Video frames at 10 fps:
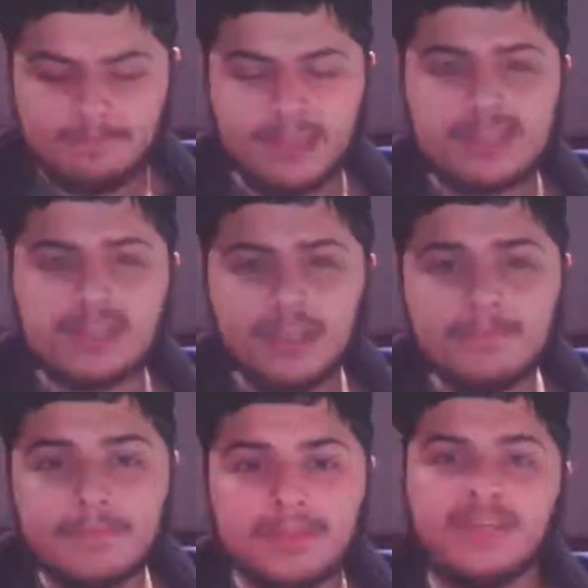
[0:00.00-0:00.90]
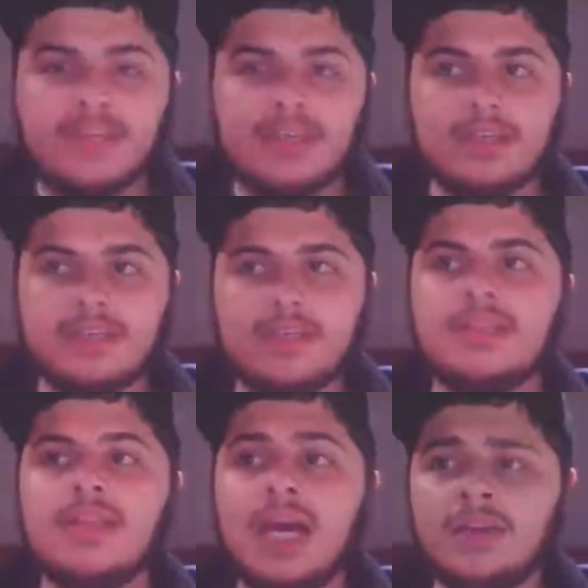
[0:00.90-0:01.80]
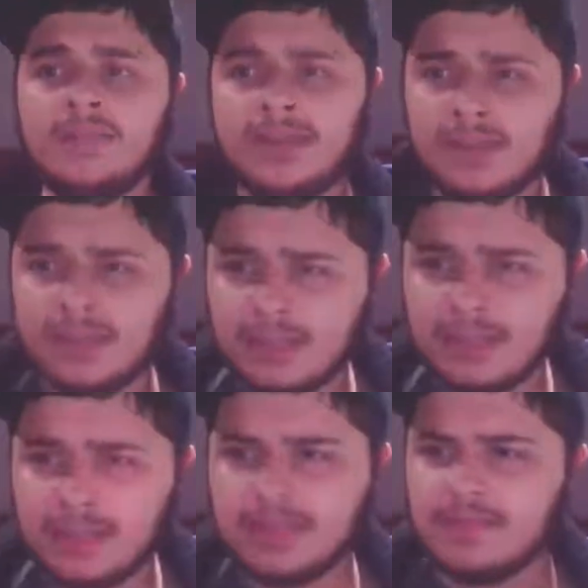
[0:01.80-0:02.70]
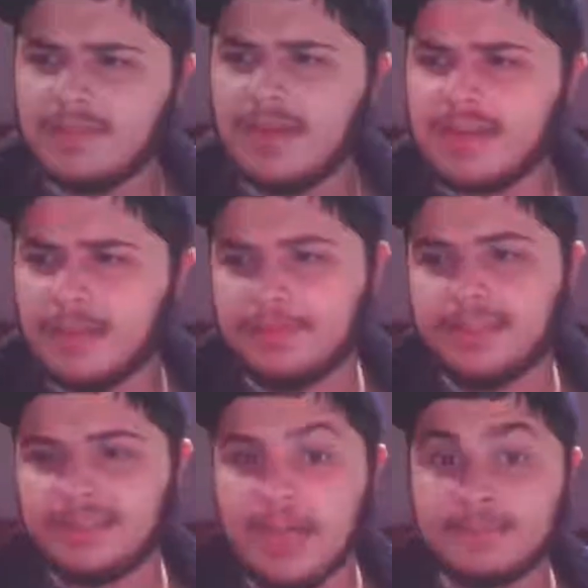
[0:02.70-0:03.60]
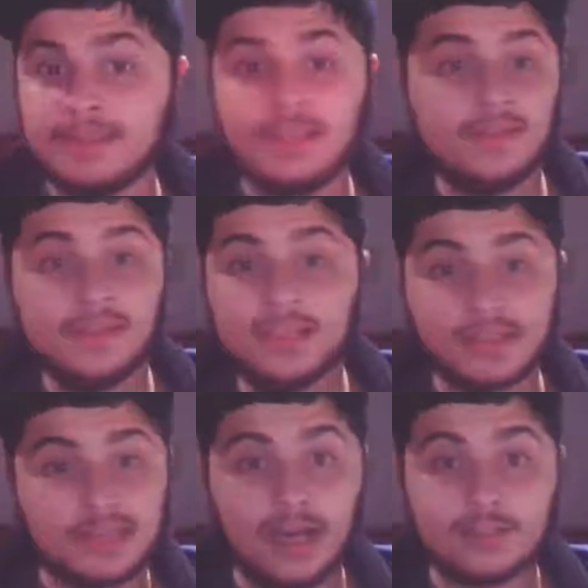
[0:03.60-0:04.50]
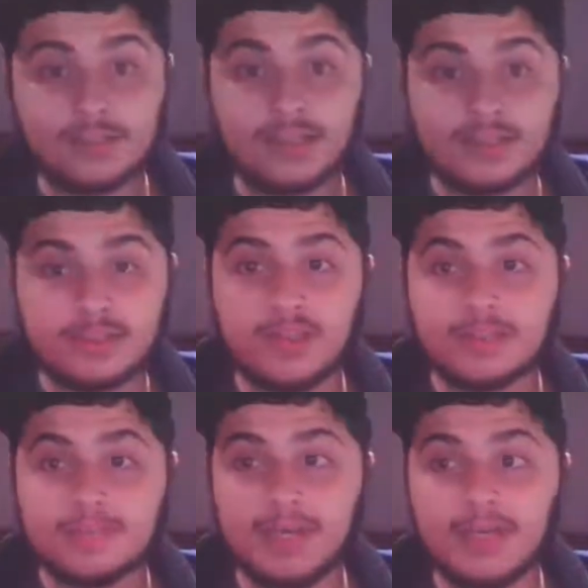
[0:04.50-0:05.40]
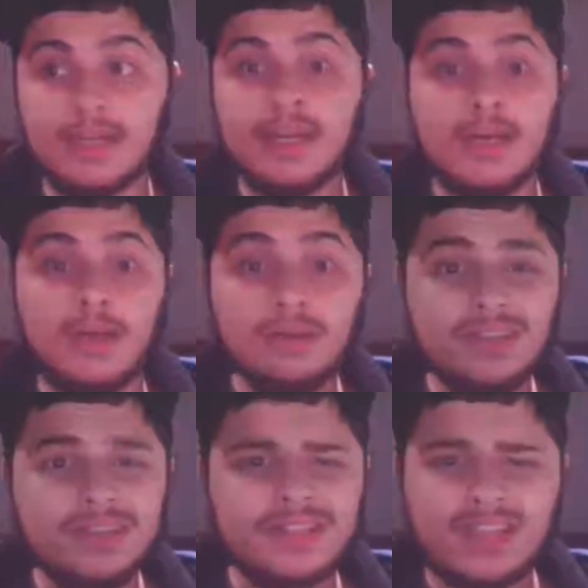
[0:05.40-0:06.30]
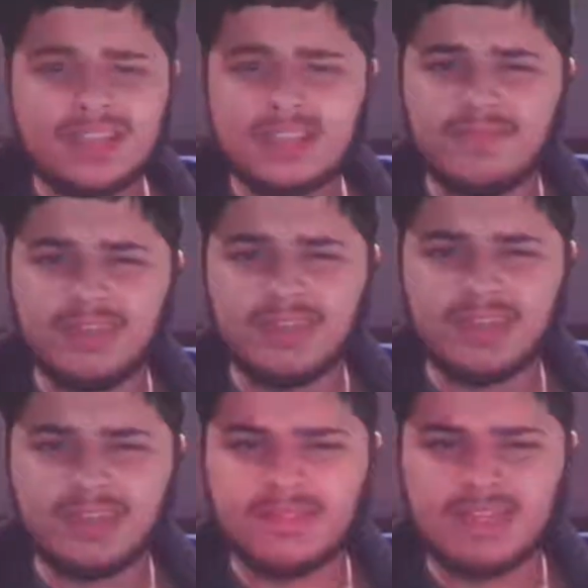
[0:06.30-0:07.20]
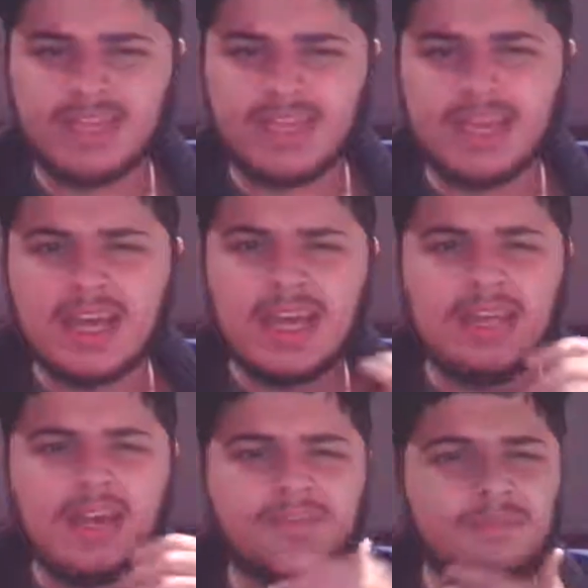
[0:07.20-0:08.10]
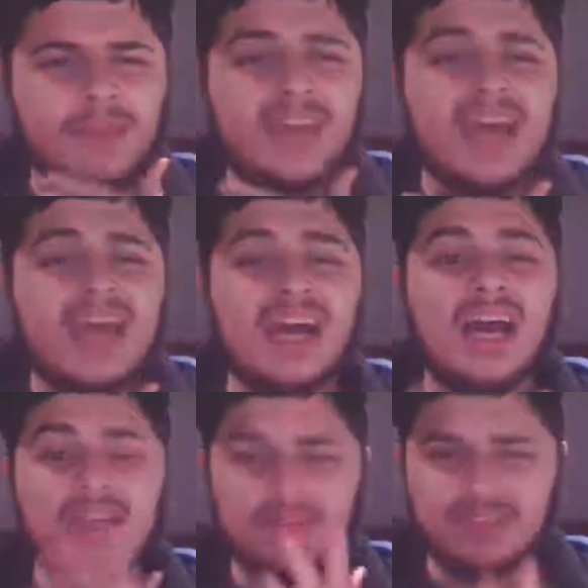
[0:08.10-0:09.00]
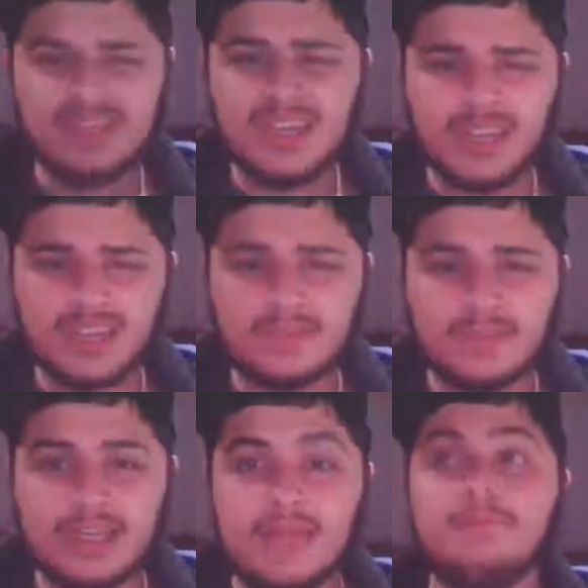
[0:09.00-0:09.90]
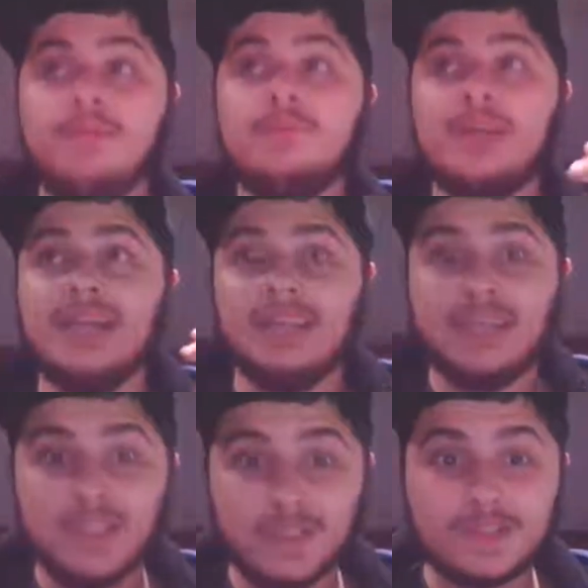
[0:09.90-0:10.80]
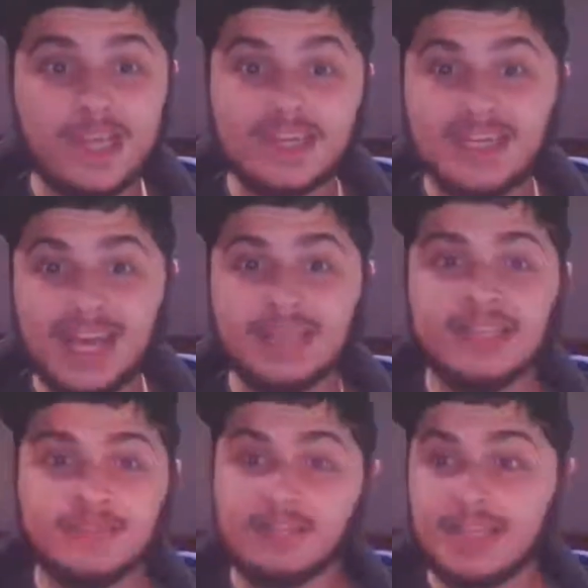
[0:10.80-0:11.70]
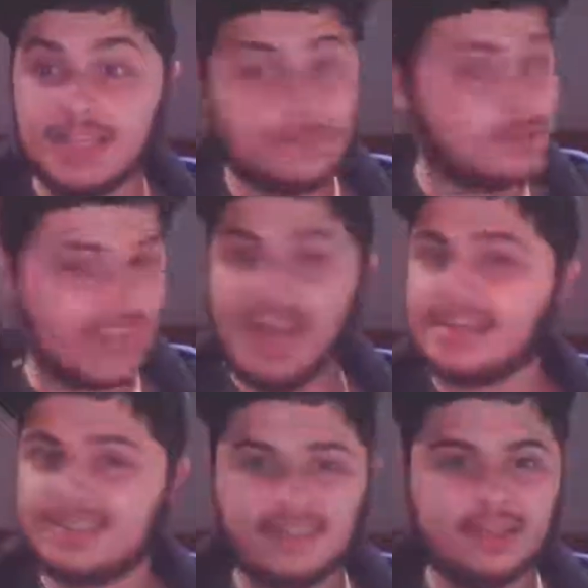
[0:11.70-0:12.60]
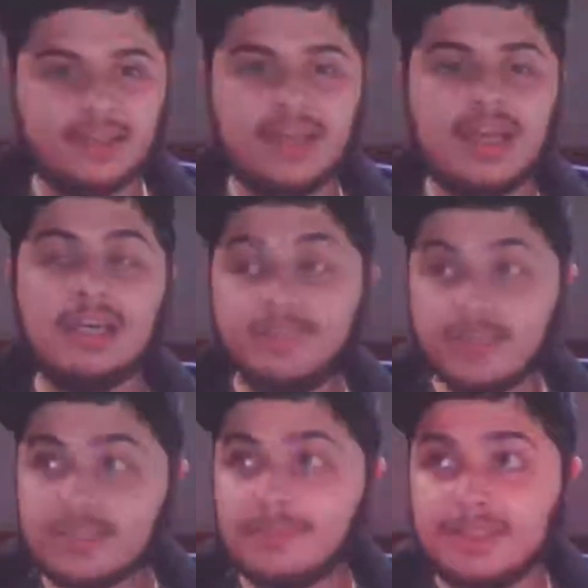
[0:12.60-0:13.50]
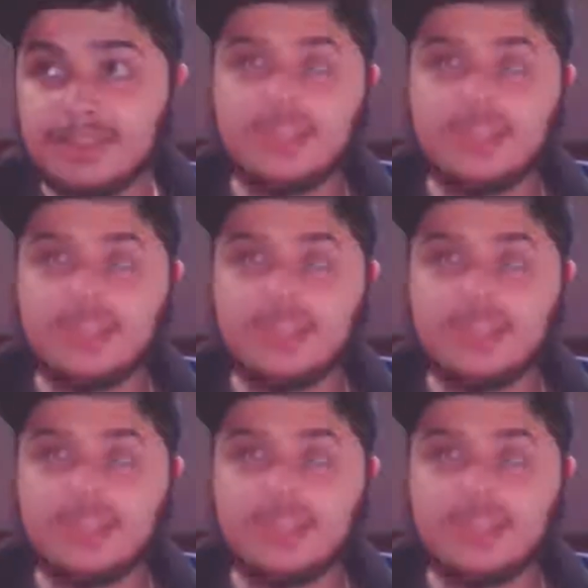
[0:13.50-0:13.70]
But it's a good movie. Now, I've heard a couple of times, even the nostalgia critic has talked about it, only see this if you're in 3D. Now, for me, I'd never seen it in 3D, but when I looked at it not in 3D, it was excellent. For something